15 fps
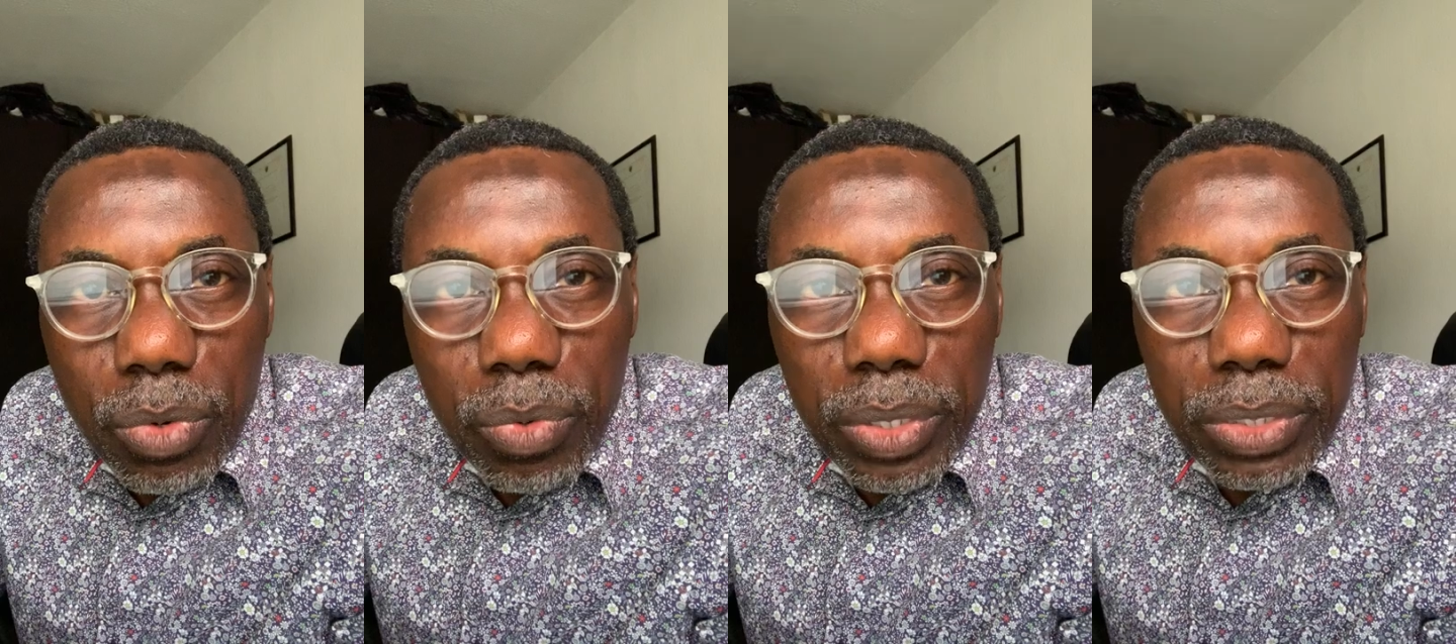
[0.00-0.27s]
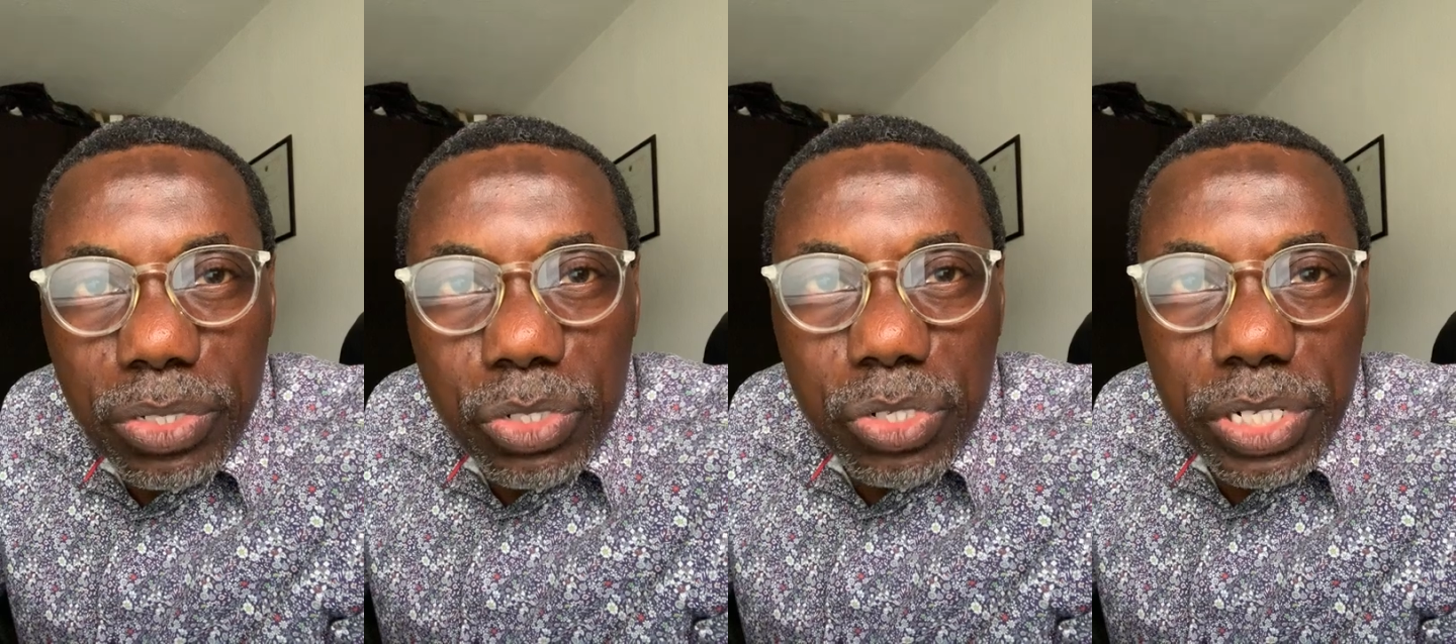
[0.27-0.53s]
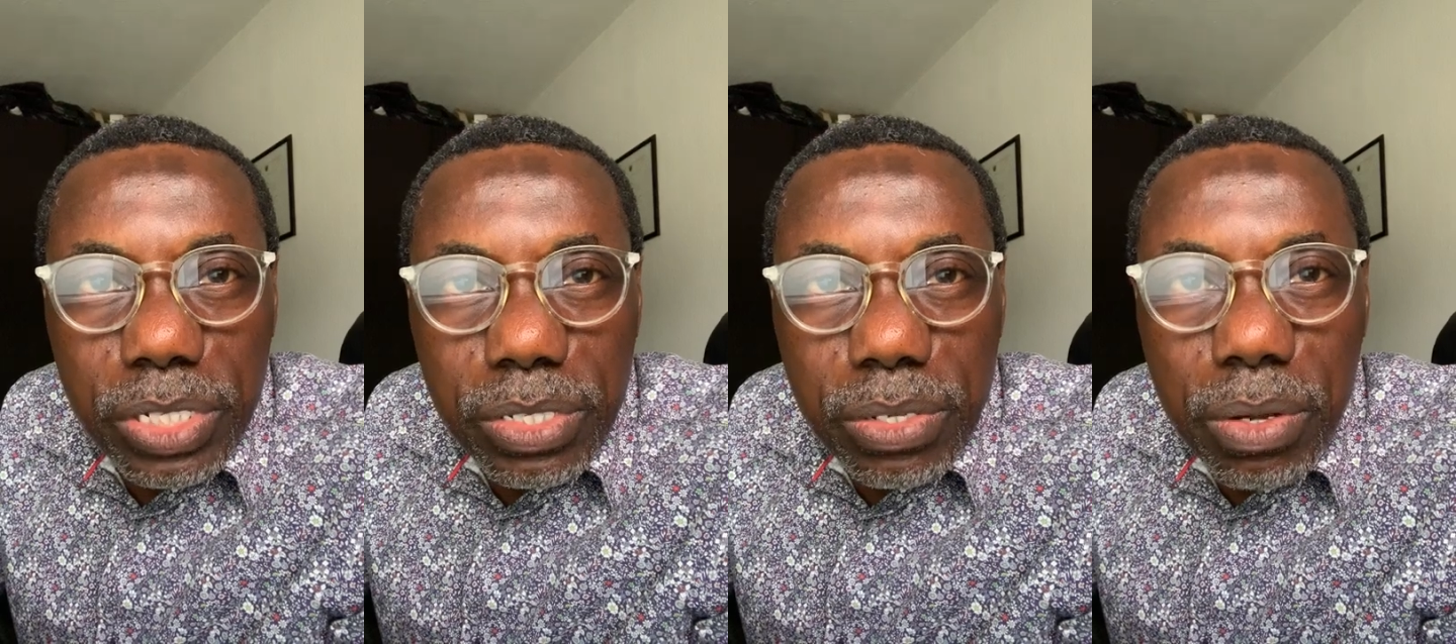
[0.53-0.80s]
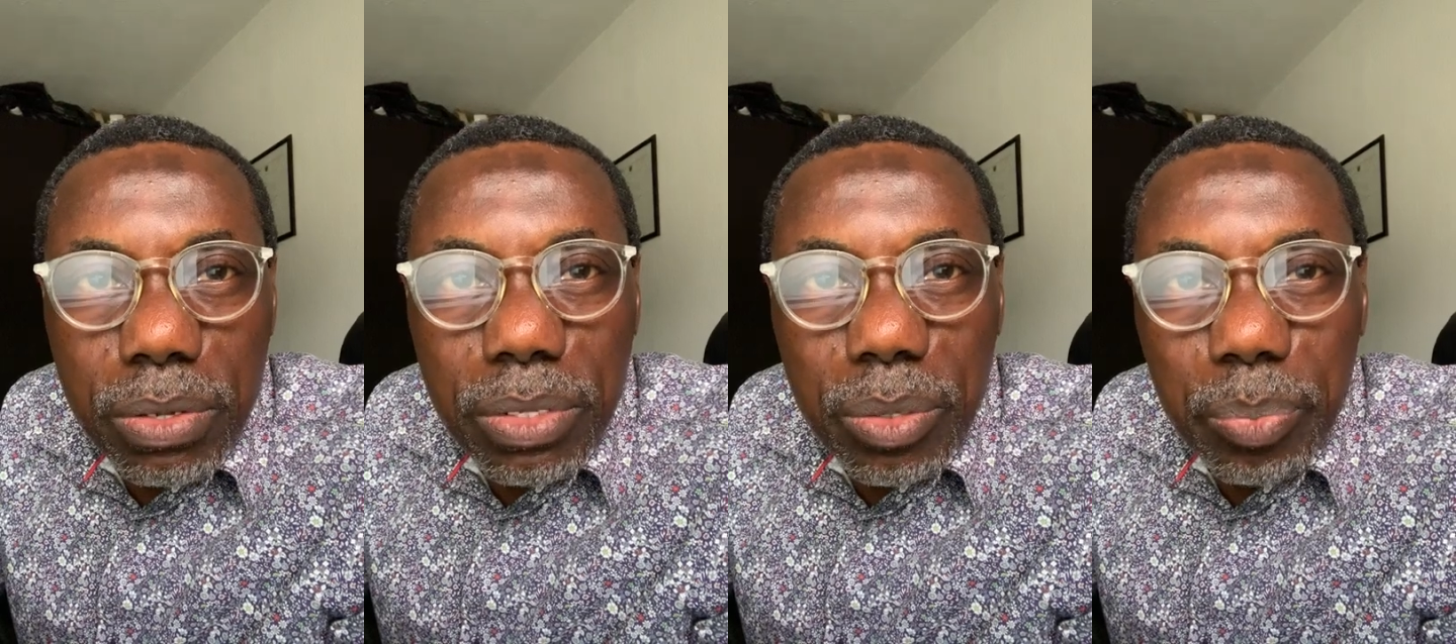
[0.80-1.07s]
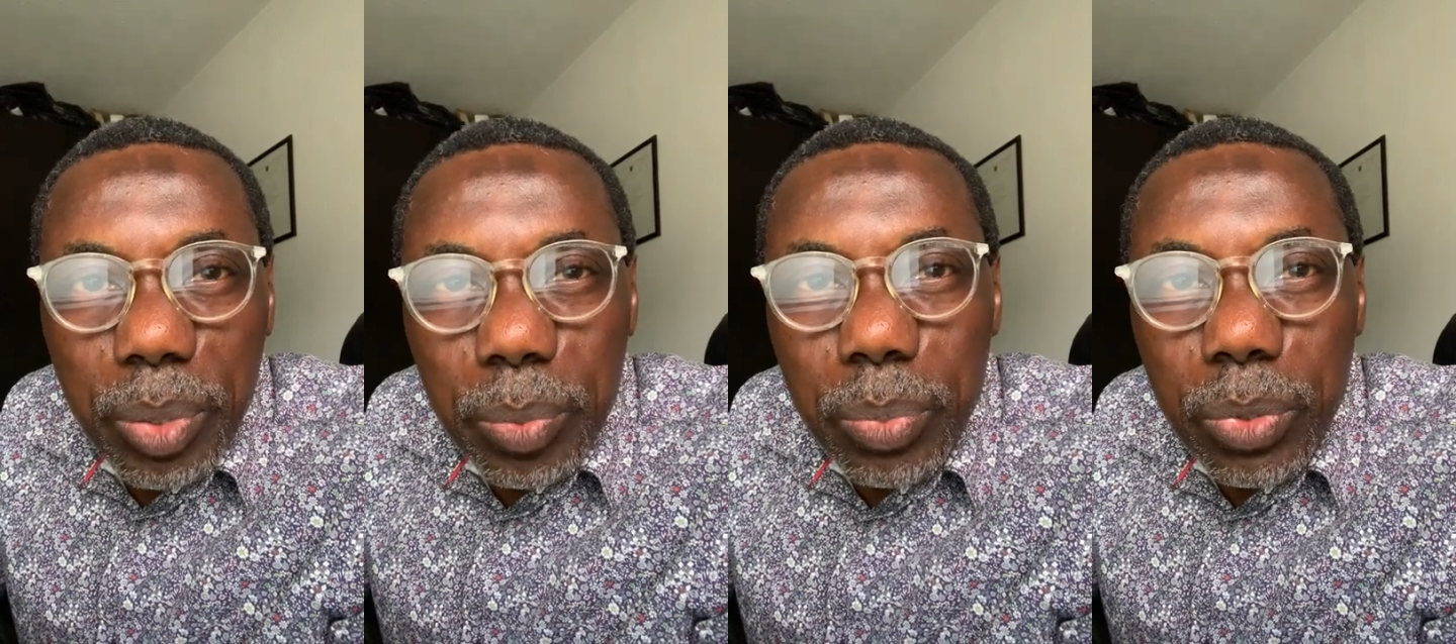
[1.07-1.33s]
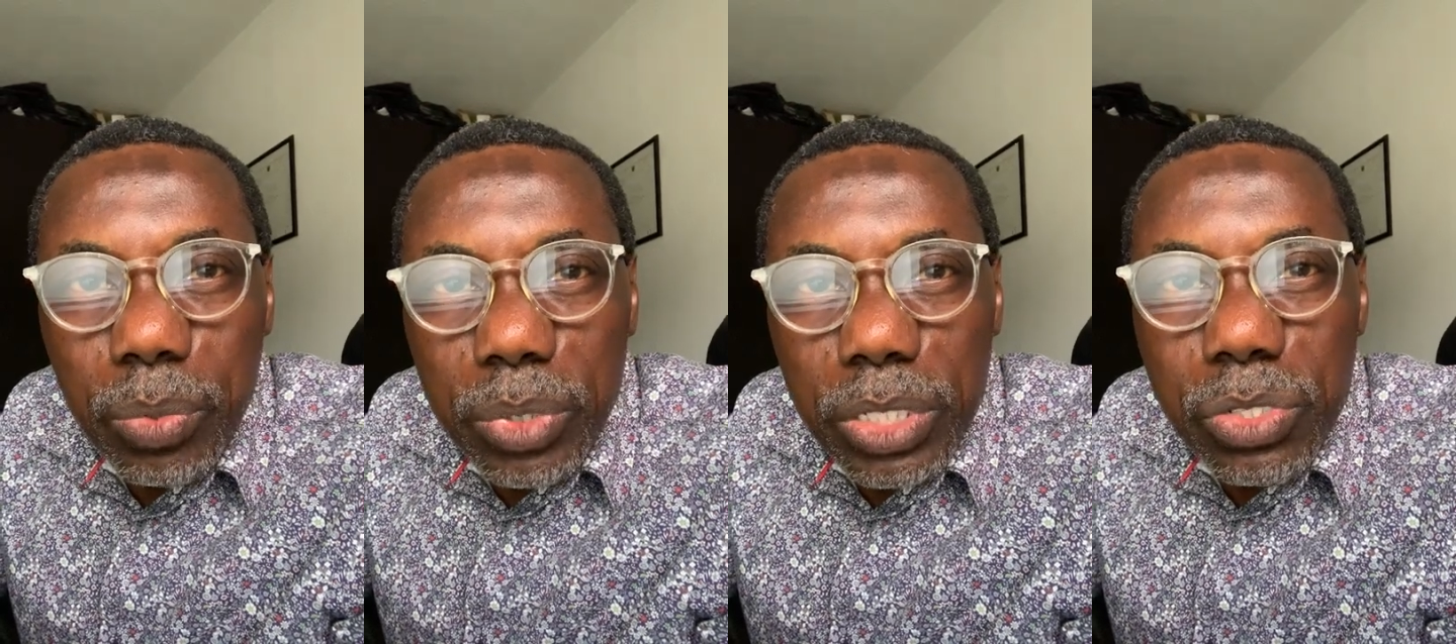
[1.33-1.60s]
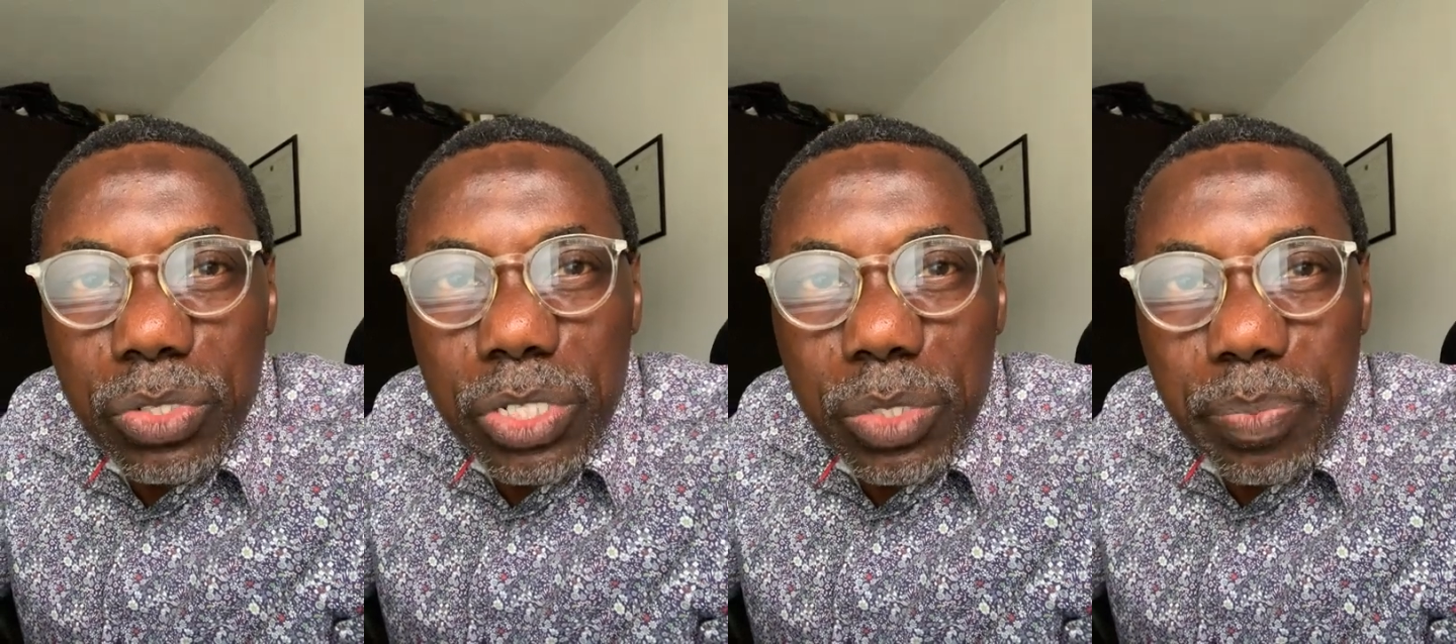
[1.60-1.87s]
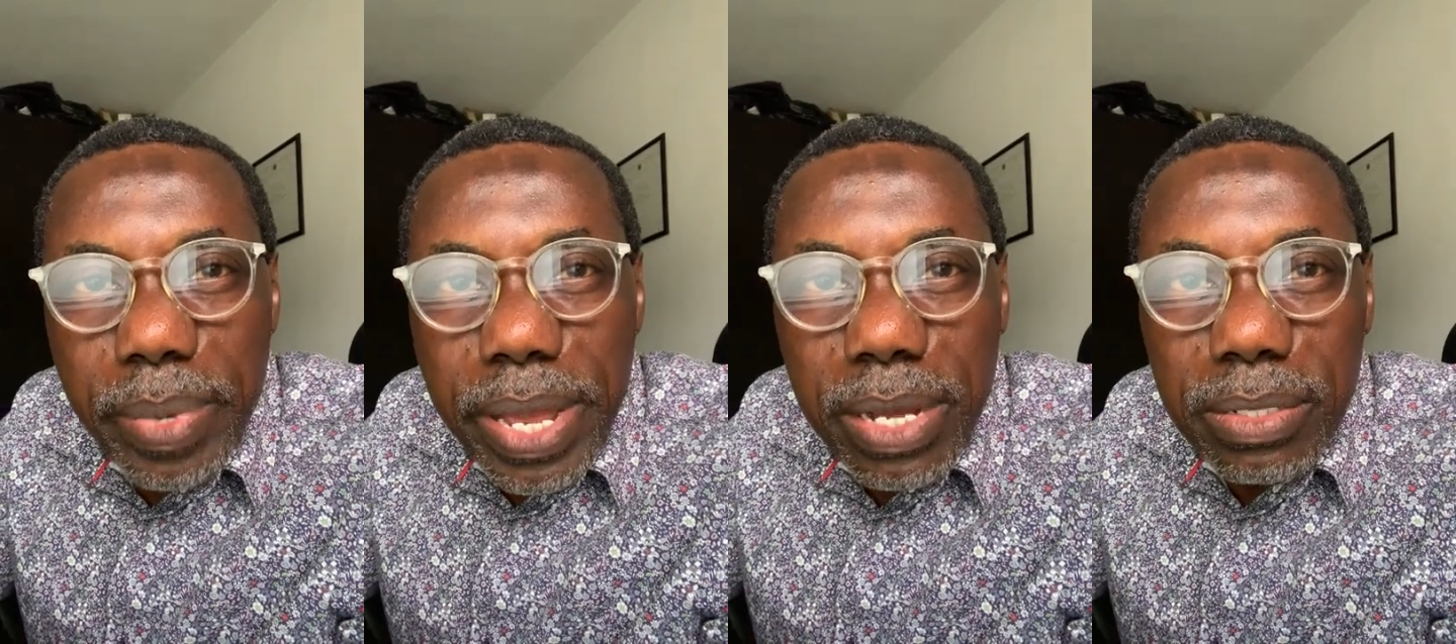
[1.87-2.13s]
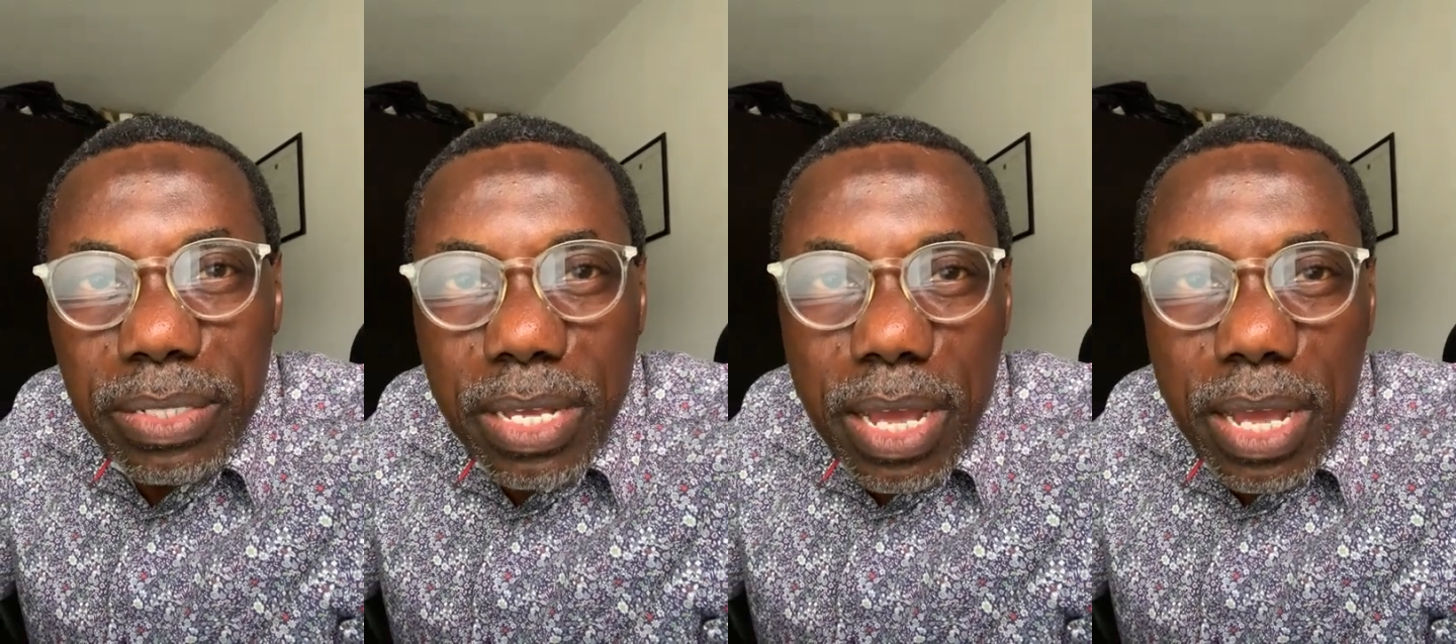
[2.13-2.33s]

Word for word: will treat other people with respect